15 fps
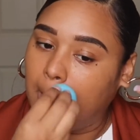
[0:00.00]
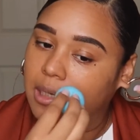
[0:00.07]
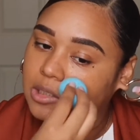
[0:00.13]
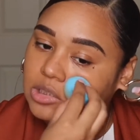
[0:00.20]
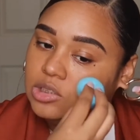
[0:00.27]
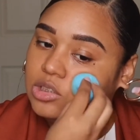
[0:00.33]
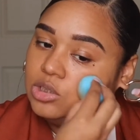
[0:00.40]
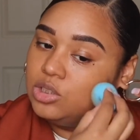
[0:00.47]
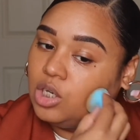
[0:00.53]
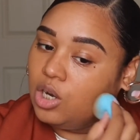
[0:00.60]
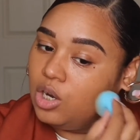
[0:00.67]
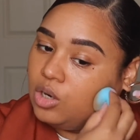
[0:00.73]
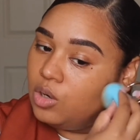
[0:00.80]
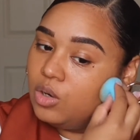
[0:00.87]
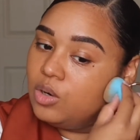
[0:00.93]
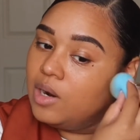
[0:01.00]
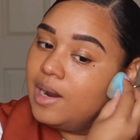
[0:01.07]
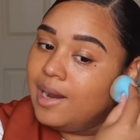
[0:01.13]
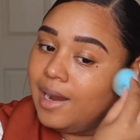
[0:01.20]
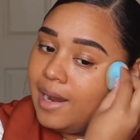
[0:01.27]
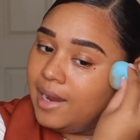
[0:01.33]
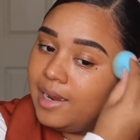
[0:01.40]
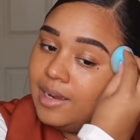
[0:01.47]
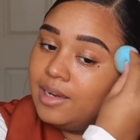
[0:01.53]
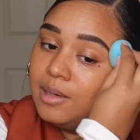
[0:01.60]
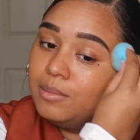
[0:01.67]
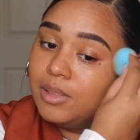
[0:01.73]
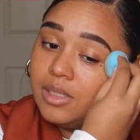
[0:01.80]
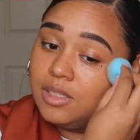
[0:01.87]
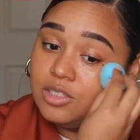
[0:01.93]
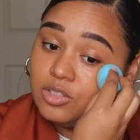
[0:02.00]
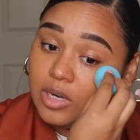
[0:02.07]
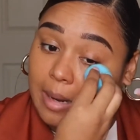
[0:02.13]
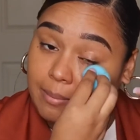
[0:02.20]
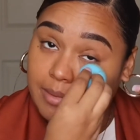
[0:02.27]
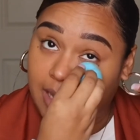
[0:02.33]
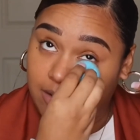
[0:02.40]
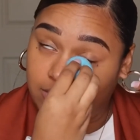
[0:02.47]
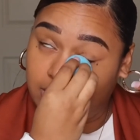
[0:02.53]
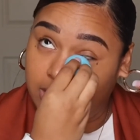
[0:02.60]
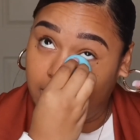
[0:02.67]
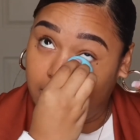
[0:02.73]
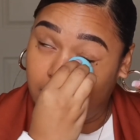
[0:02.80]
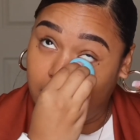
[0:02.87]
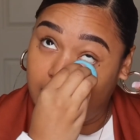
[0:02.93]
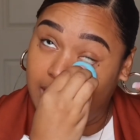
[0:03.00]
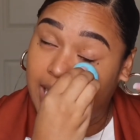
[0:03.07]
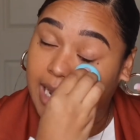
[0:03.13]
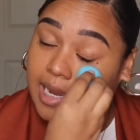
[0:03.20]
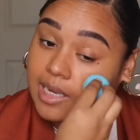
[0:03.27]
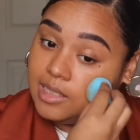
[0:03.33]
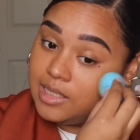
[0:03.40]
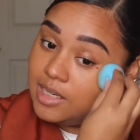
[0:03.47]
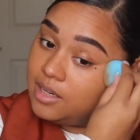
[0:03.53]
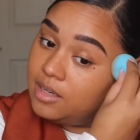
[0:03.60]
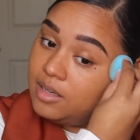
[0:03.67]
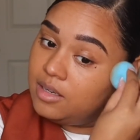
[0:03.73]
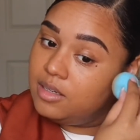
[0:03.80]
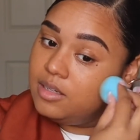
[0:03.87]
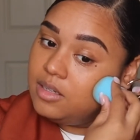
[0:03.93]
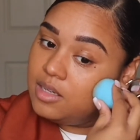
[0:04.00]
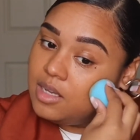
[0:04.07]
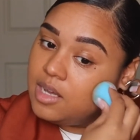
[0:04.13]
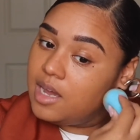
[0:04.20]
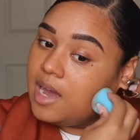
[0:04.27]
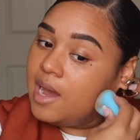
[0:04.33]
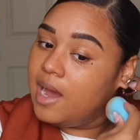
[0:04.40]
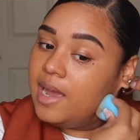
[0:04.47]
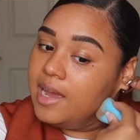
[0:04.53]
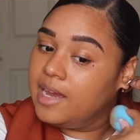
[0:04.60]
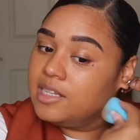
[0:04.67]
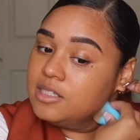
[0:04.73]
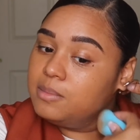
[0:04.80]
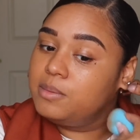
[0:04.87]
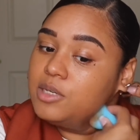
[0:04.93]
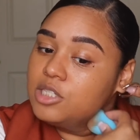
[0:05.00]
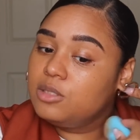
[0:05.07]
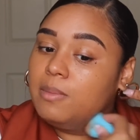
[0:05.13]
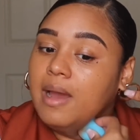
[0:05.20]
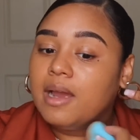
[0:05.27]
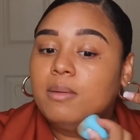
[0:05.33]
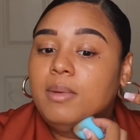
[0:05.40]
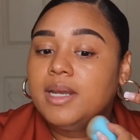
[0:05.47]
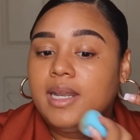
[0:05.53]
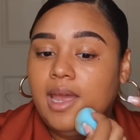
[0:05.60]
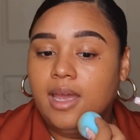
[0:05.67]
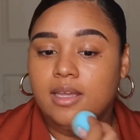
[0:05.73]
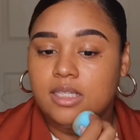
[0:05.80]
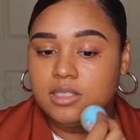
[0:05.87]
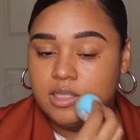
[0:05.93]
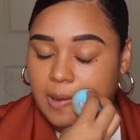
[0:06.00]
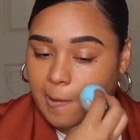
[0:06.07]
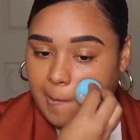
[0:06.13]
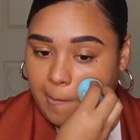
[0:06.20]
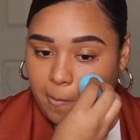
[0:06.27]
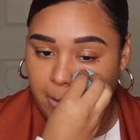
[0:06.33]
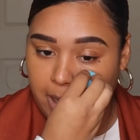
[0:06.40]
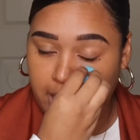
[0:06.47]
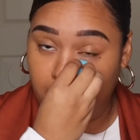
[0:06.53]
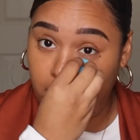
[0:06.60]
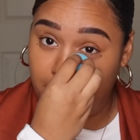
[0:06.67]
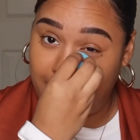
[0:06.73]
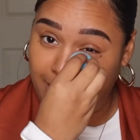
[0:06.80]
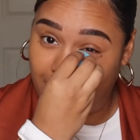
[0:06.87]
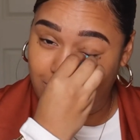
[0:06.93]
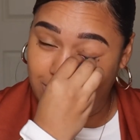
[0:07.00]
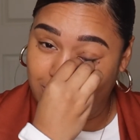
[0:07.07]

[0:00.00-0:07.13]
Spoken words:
So I completely scrapped that video and I had to push back my day. So here we're back.